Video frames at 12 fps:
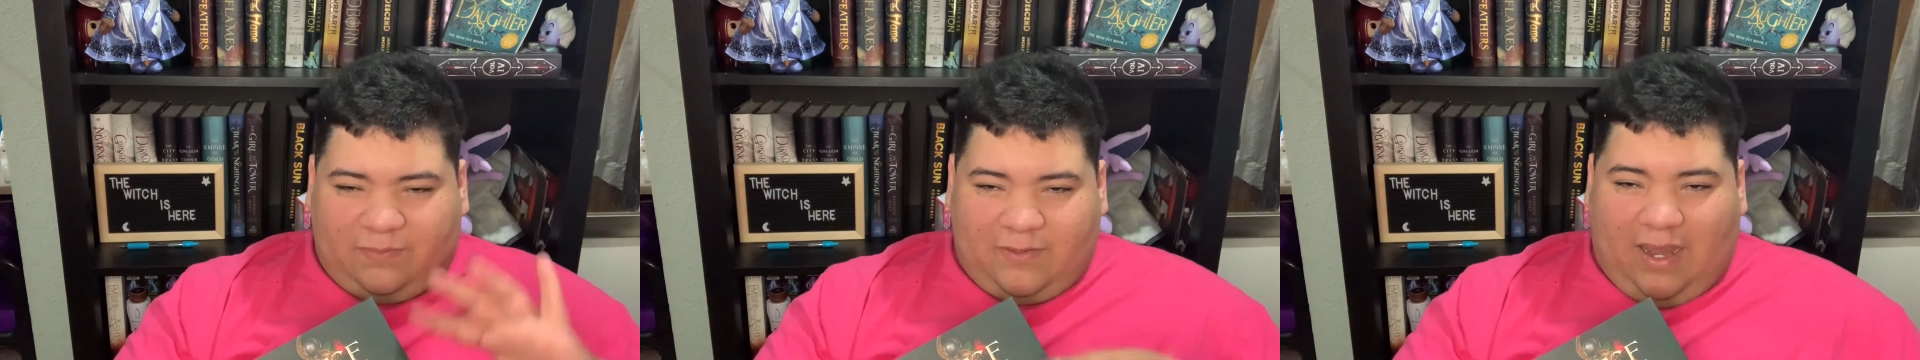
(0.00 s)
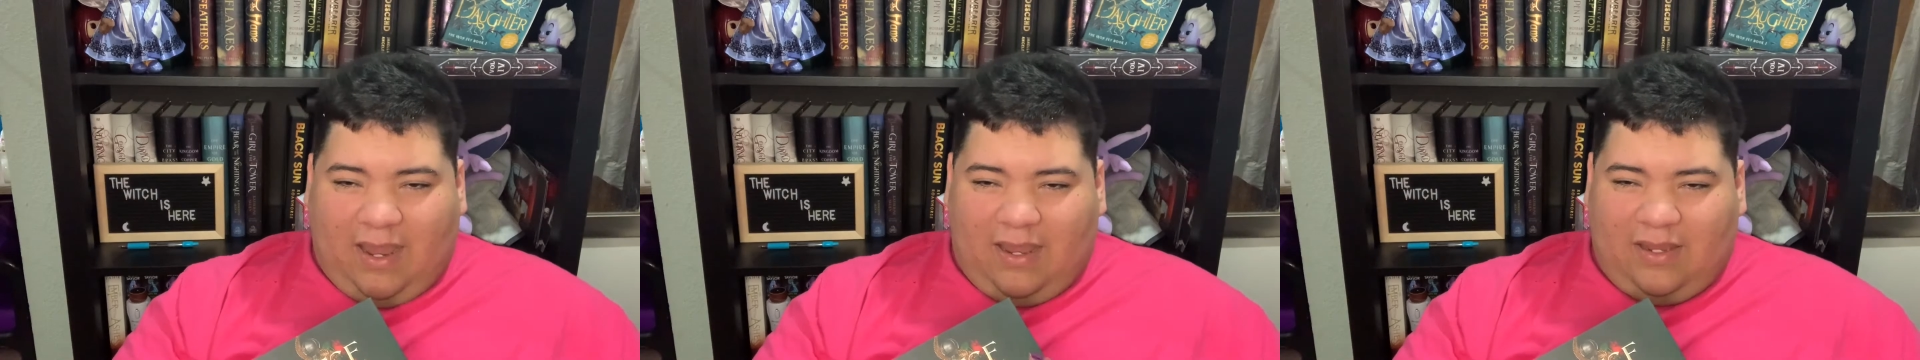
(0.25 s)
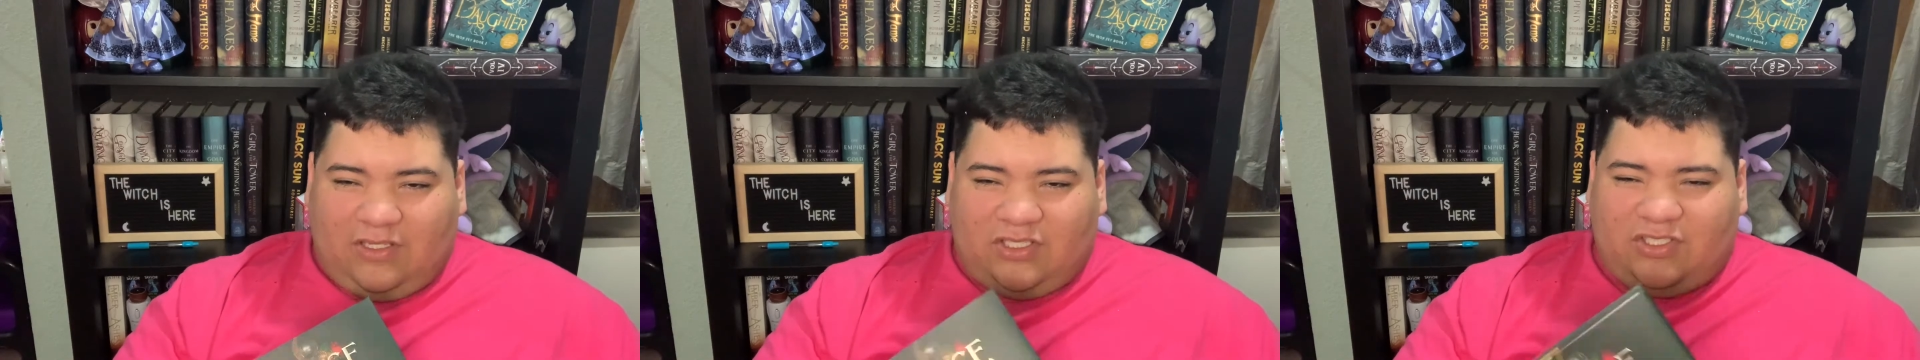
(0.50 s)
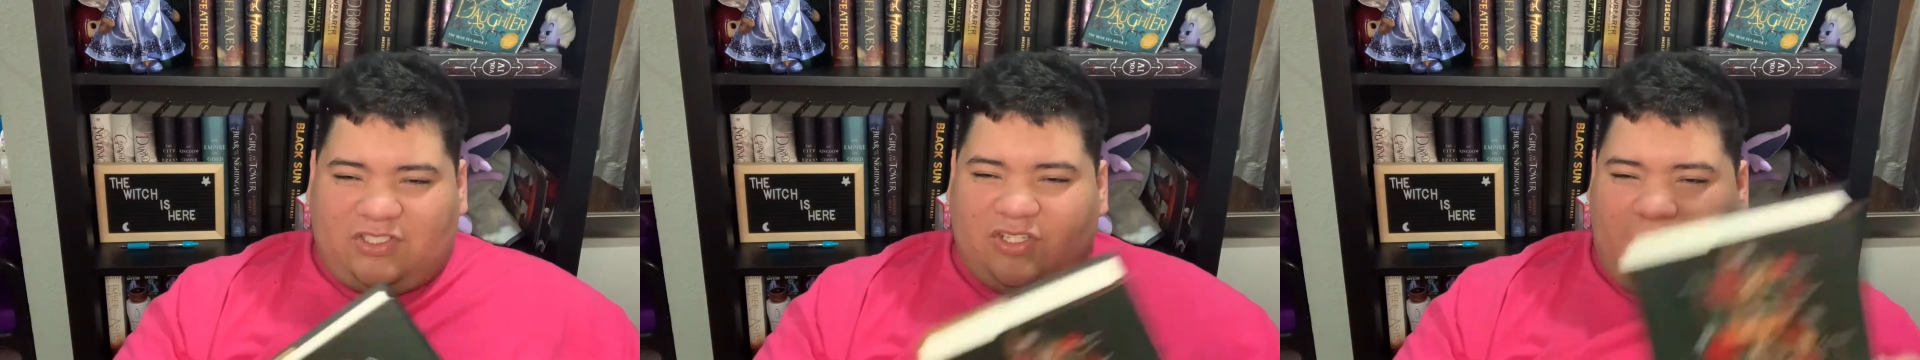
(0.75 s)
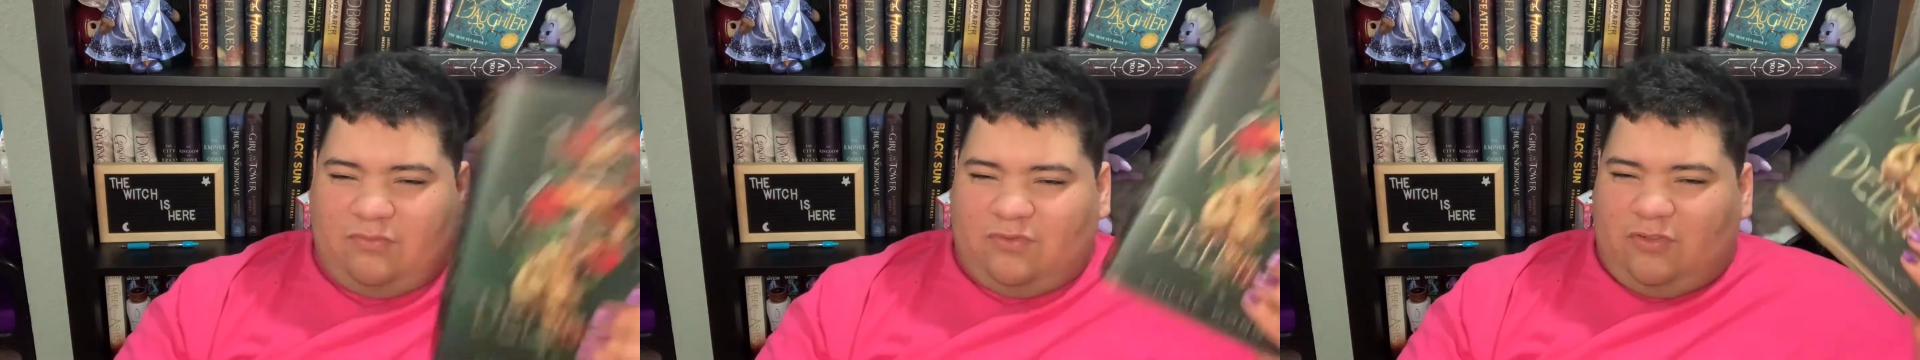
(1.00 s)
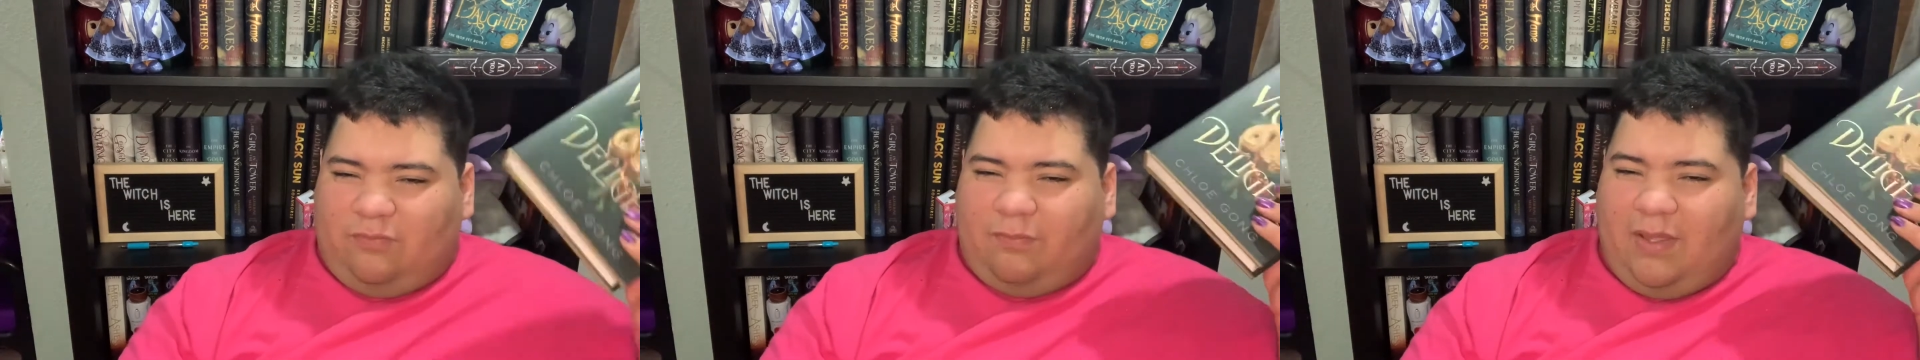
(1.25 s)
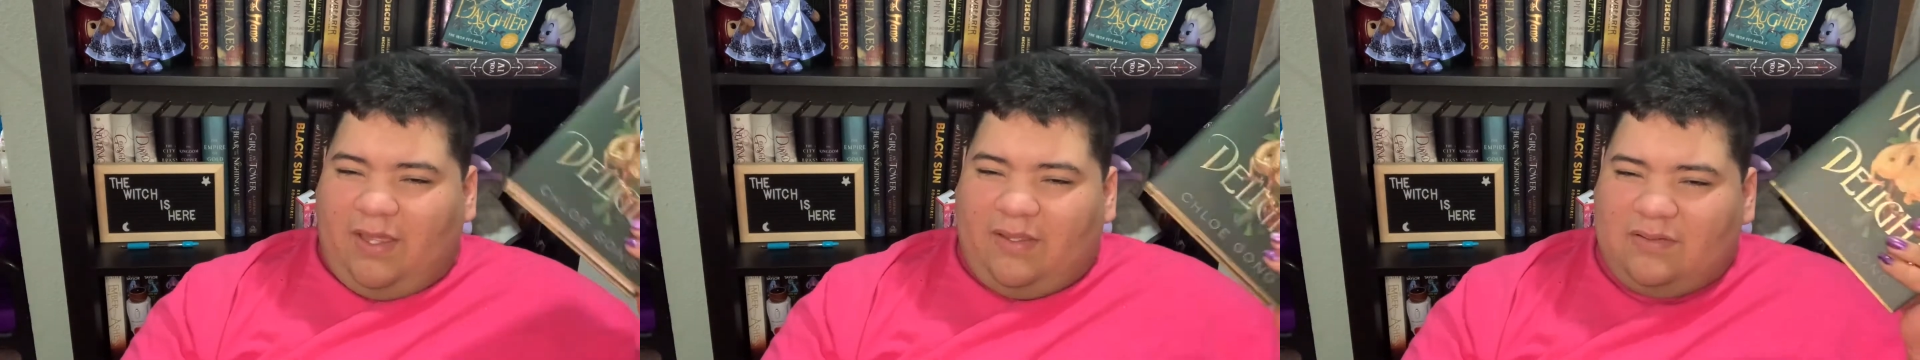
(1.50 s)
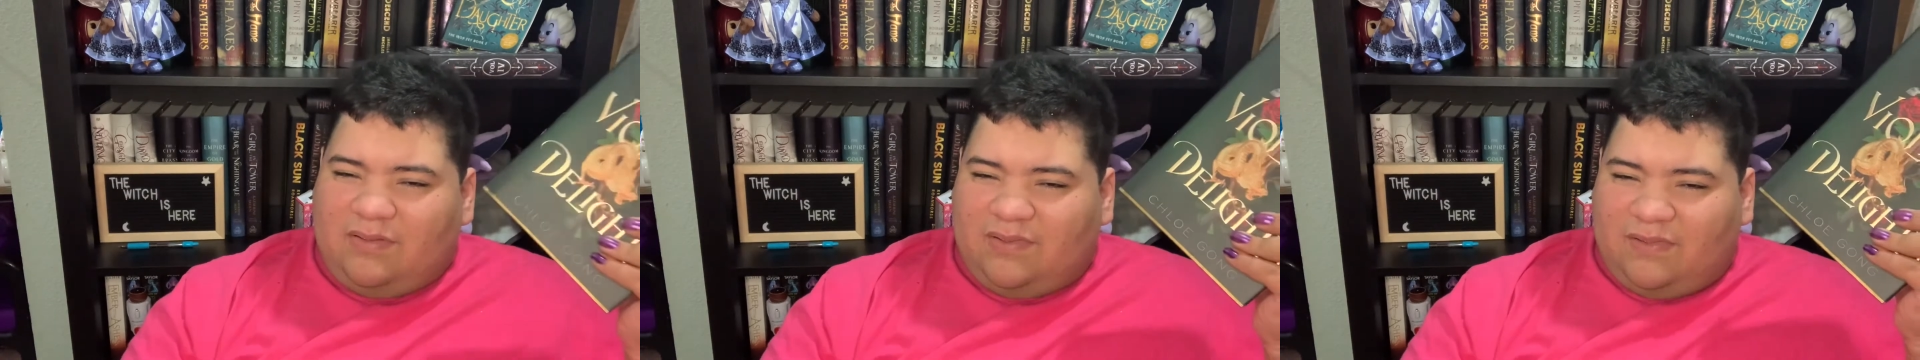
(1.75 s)
but I just don't do
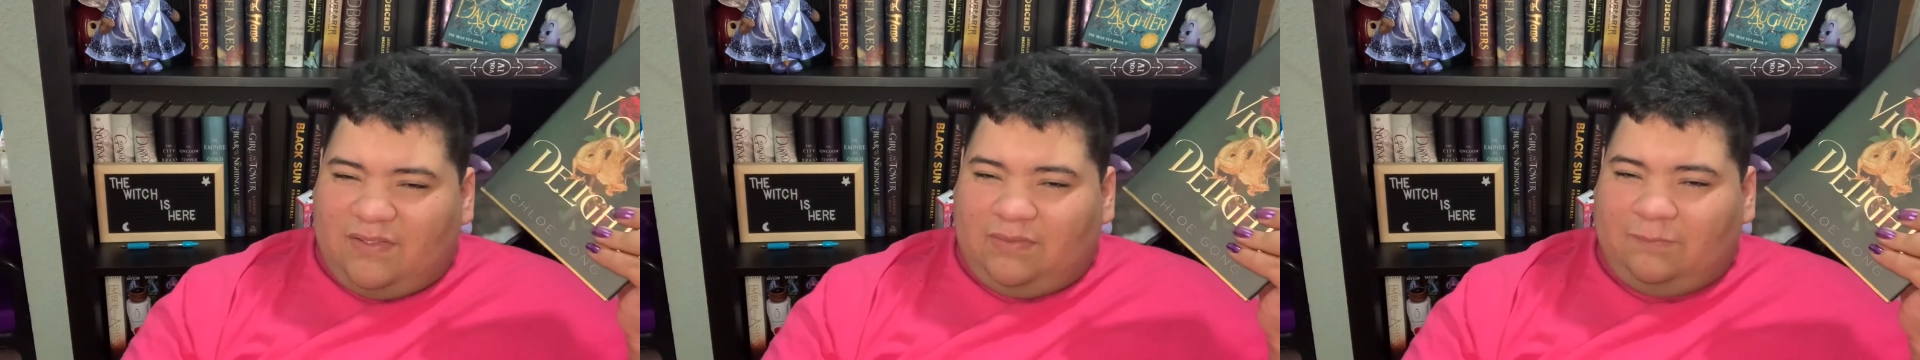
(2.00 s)
bugs.